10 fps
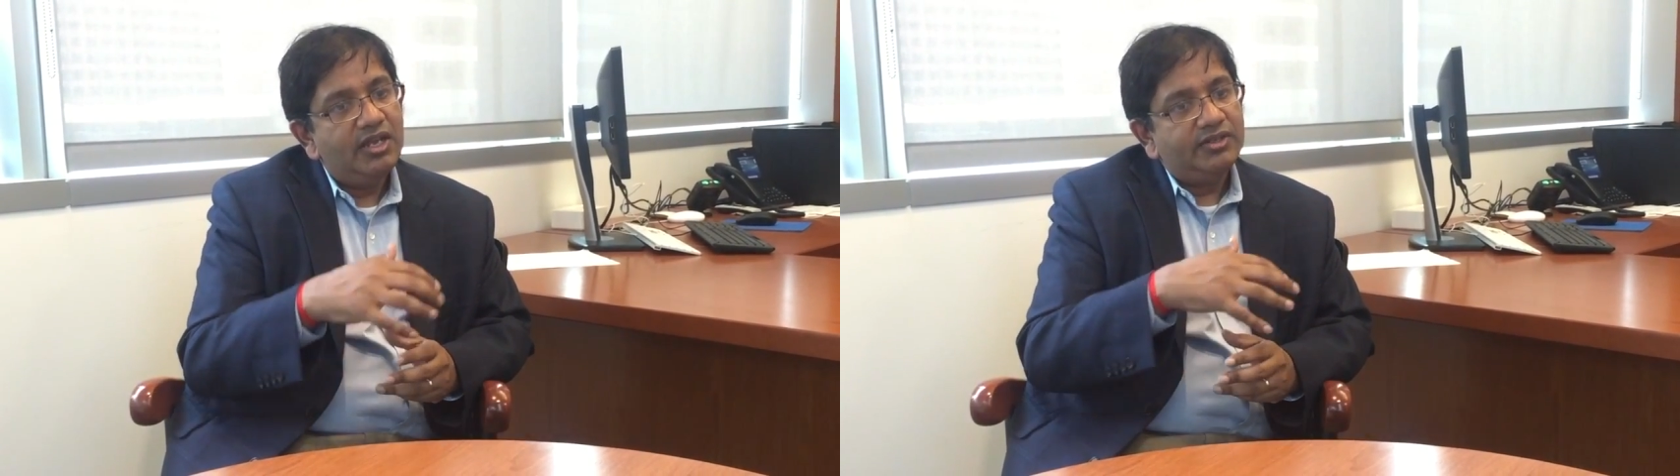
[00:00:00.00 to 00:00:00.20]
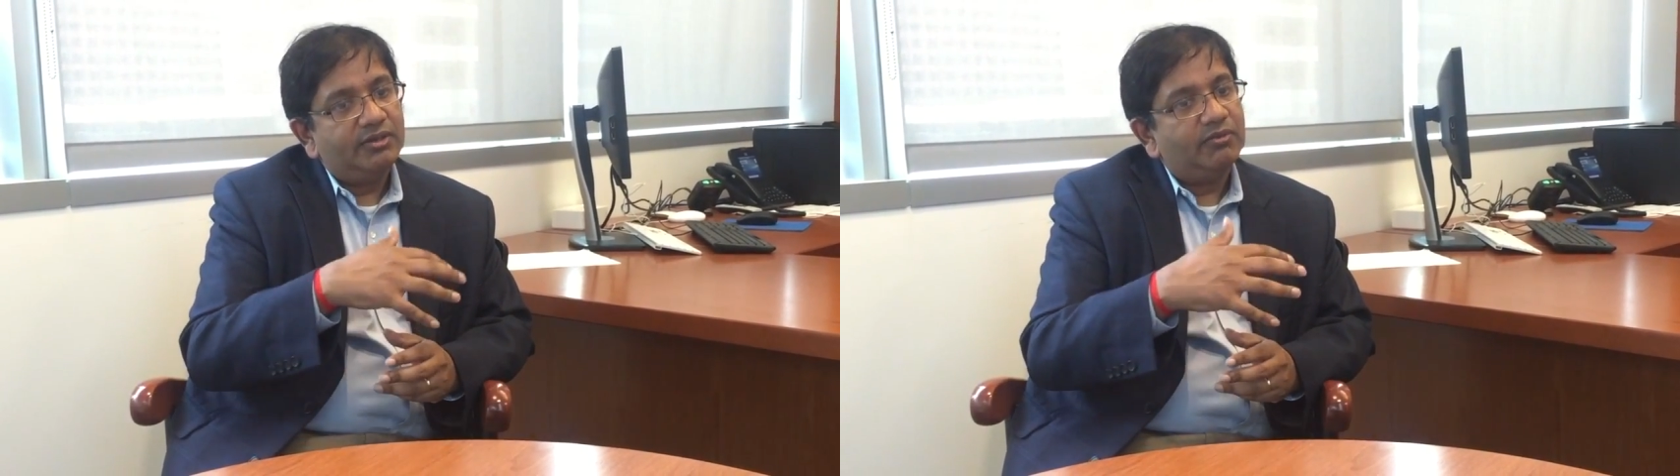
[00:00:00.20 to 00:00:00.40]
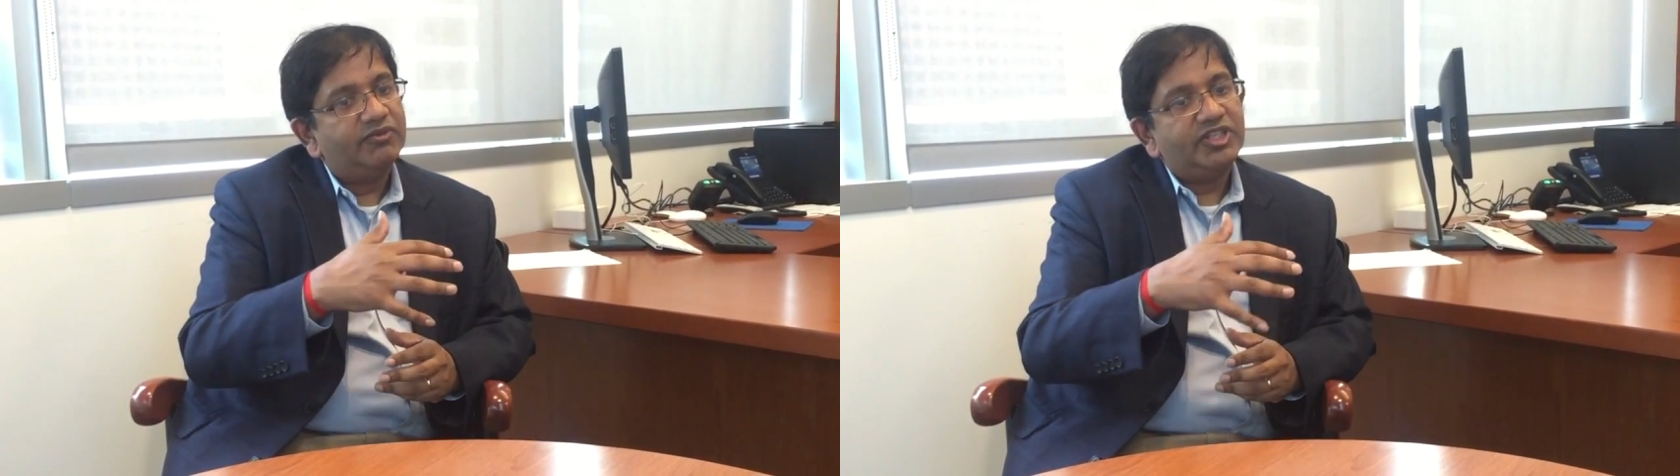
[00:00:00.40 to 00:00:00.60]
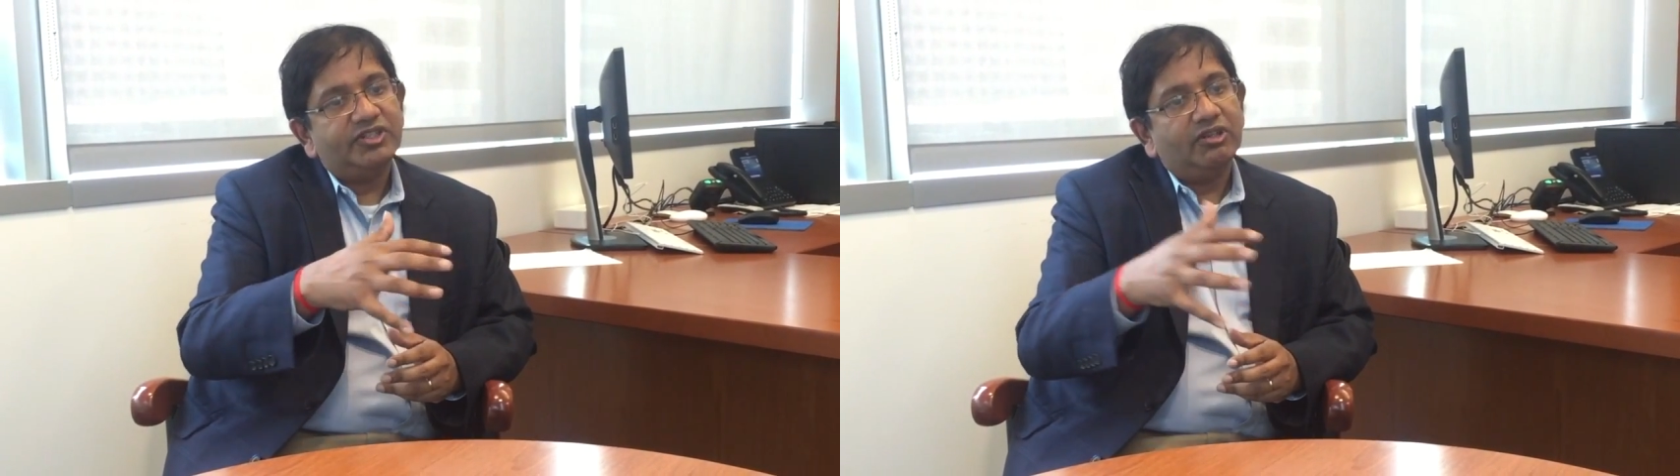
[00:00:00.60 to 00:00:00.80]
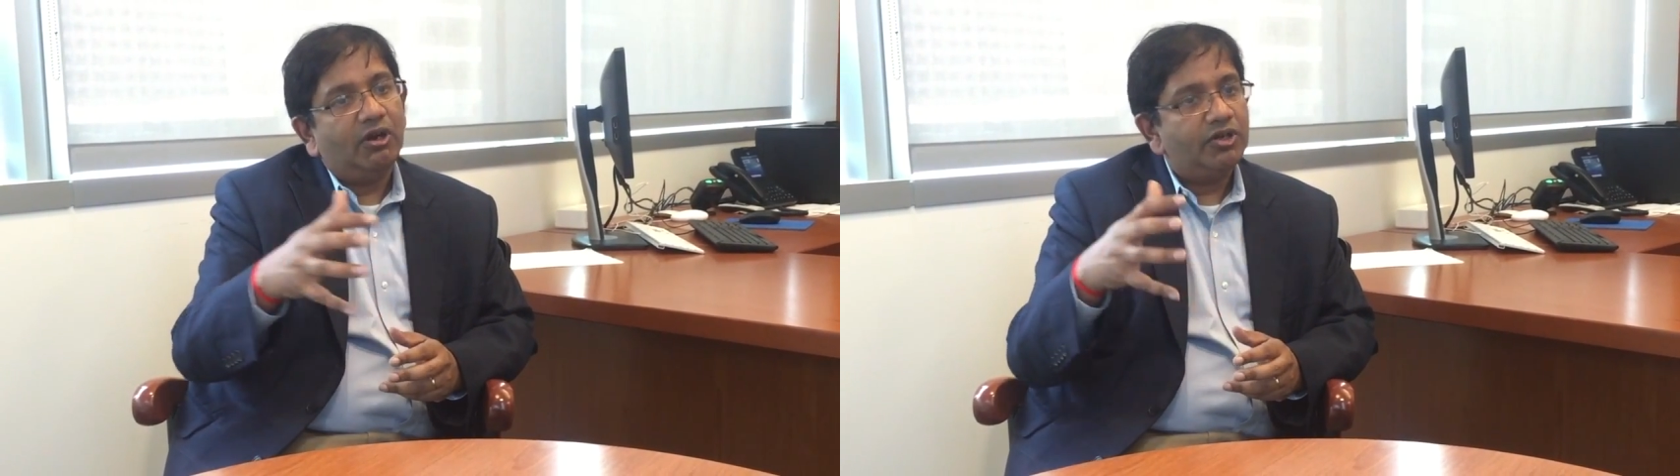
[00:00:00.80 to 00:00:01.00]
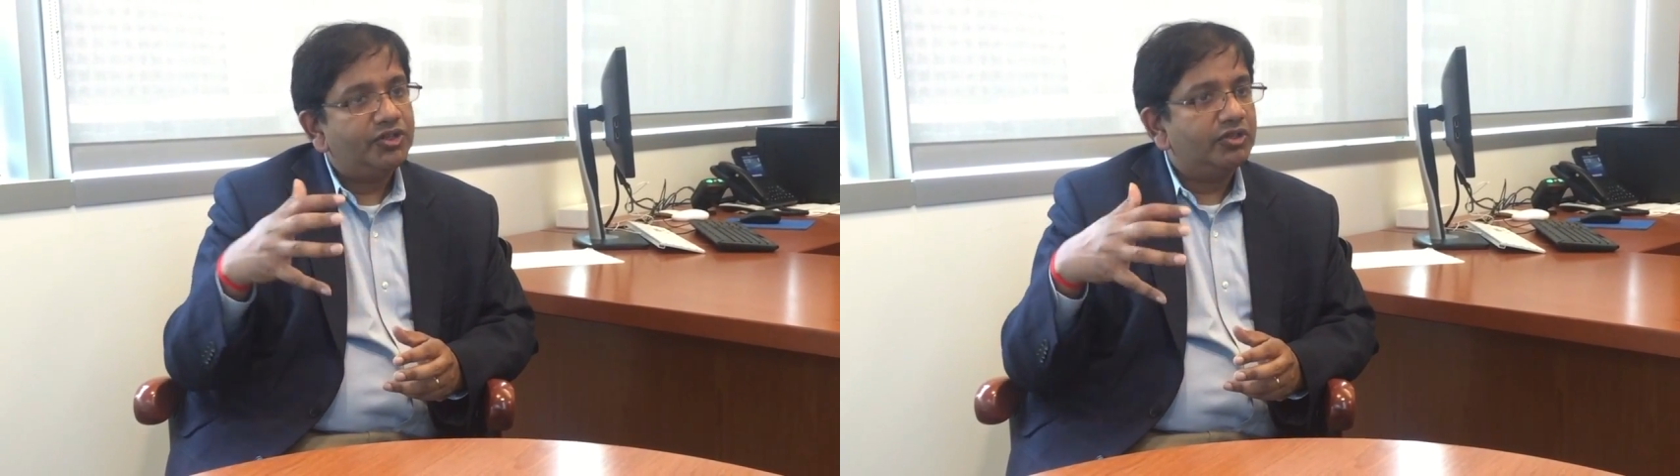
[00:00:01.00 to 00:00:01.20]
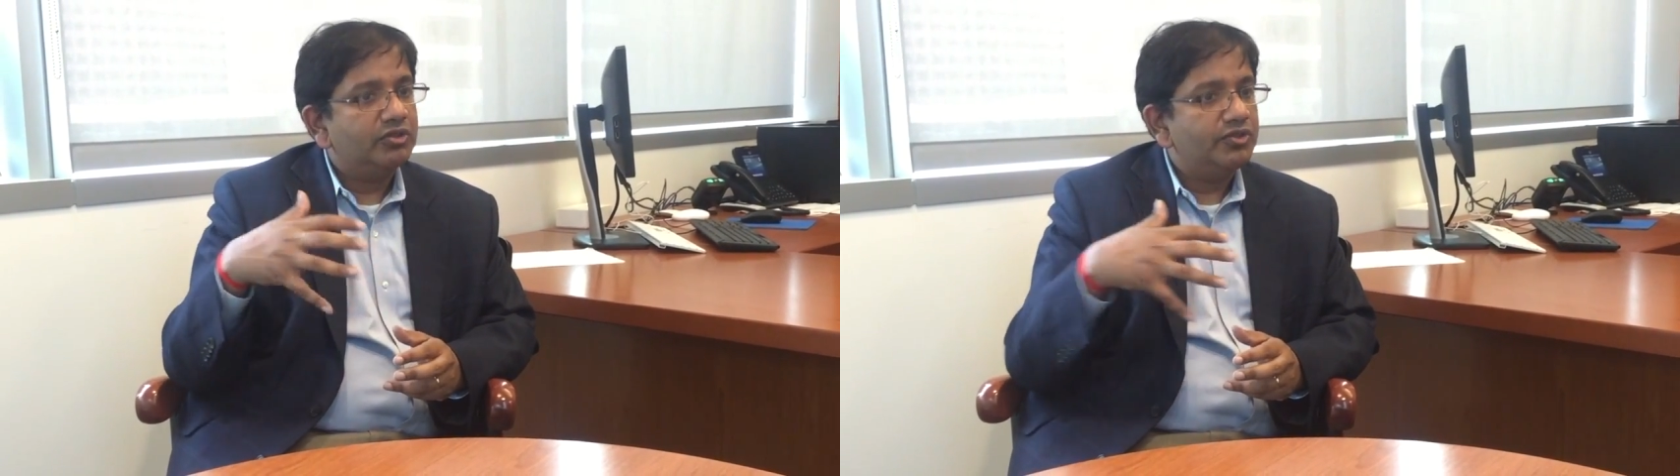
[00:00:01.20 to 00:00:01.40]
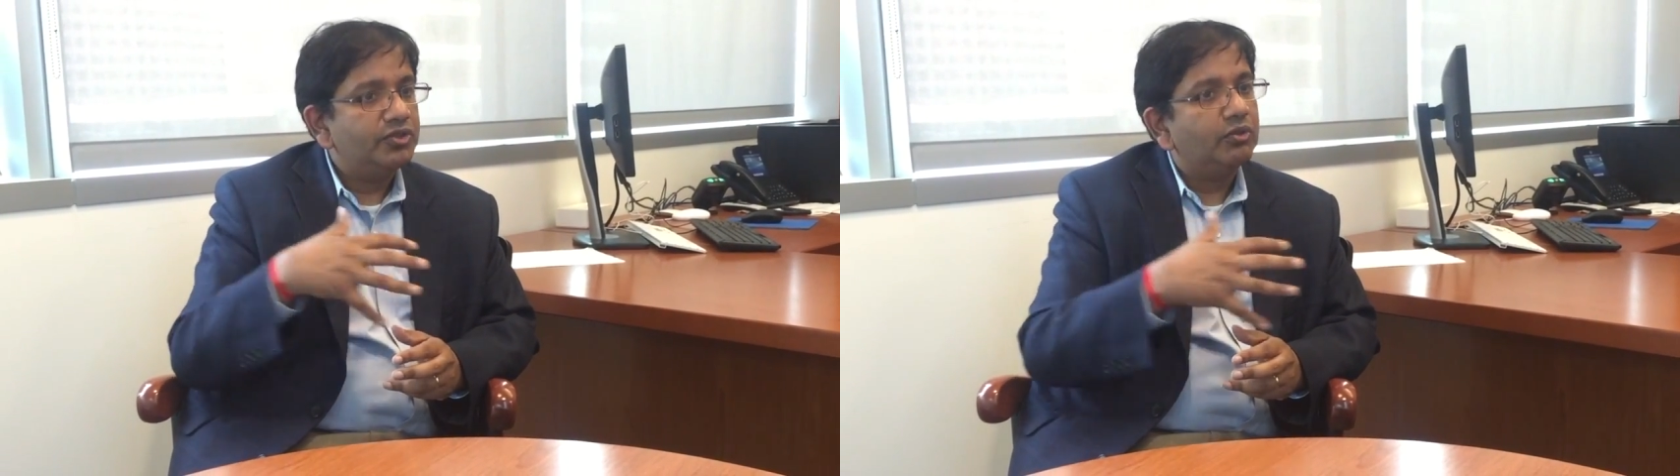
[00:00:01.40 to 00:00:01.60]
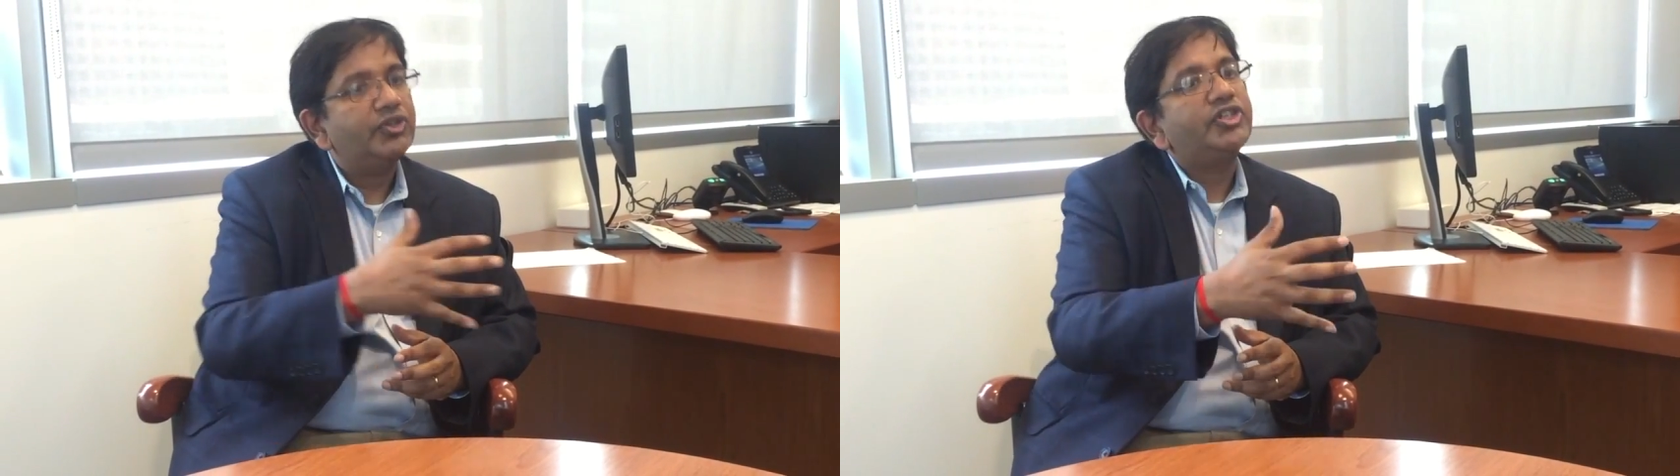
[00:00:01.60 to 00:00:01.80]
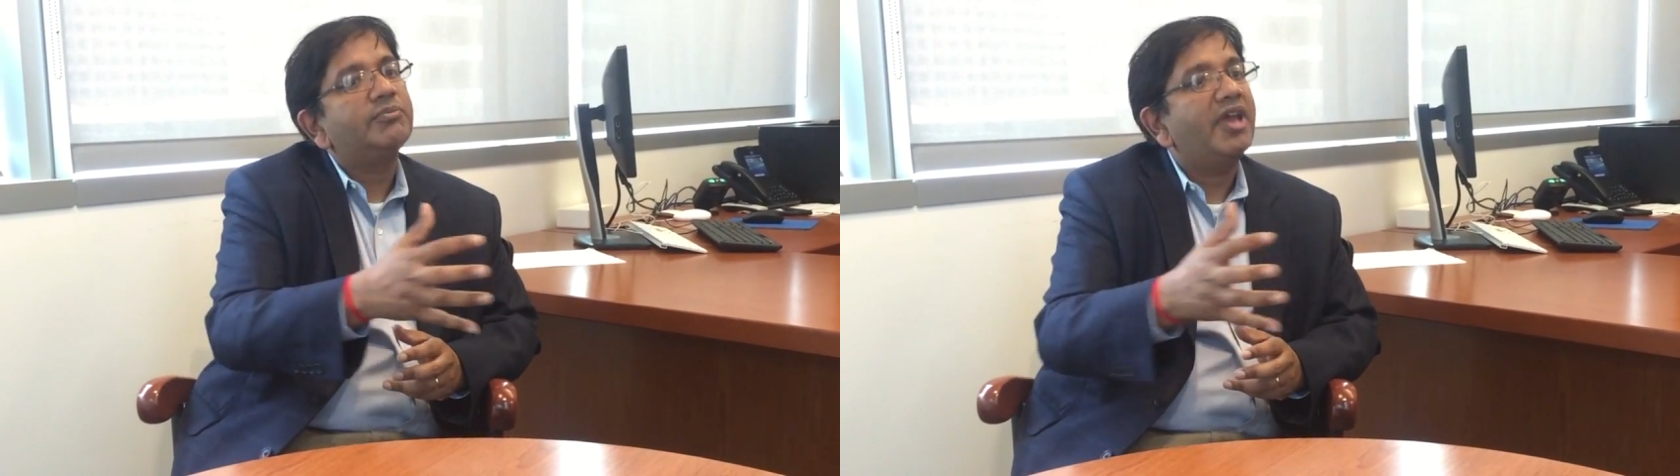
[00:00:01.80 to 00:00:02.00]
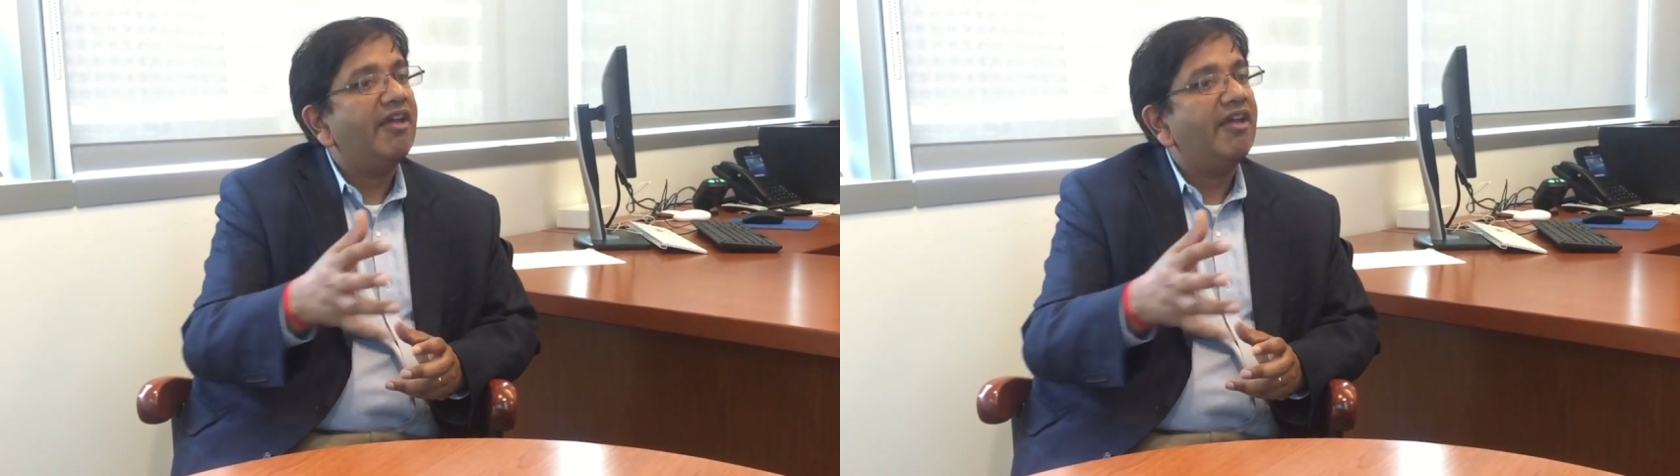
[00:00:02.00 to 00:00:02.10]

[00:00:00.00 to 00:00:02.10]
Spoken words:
some of these larger consortium